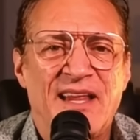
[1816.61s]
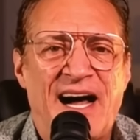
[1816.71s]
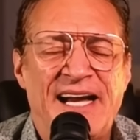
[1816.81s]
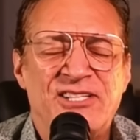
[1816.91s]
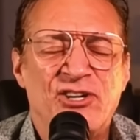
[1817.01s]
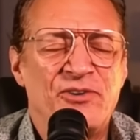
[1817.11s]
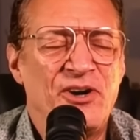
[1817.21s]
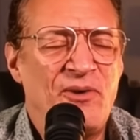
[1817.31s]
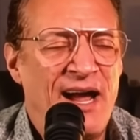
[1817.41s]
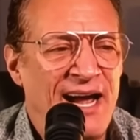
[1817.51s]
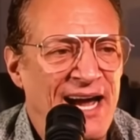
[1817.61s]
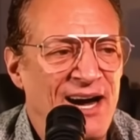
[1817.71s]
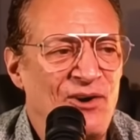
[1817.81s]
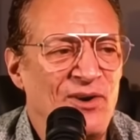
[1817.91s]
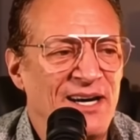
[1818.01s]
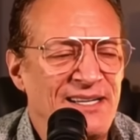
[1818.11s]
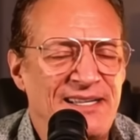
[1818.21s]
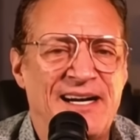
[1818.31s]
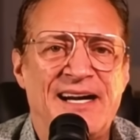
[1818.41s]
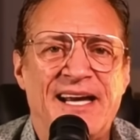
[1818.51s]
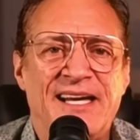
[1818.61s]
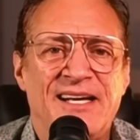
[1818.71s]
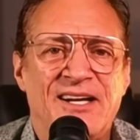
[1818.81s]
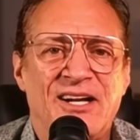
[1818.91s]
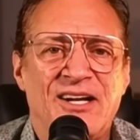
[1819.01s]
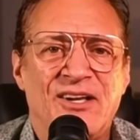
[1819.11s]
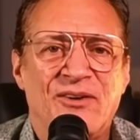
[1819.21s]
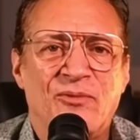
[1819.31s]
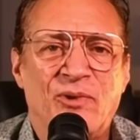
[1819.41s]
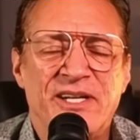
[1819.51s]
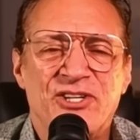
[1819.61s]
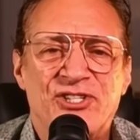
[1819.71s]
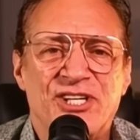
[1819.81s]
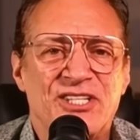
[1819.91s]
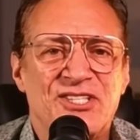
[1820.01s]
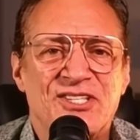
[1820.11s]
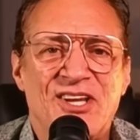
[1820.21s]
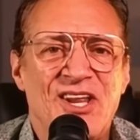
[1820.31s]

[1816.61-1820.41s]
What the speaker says: I don't know how a guy wouldn't just